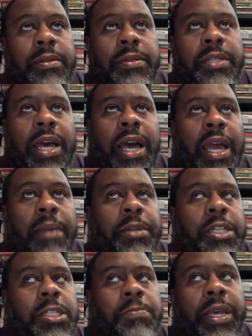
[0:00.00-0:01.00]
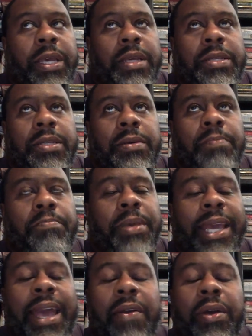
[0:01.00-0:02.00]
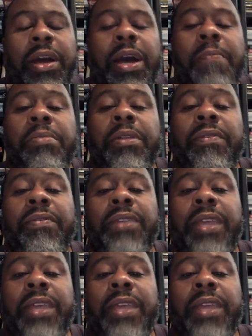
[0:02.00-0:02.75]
time and space to pick out a couple of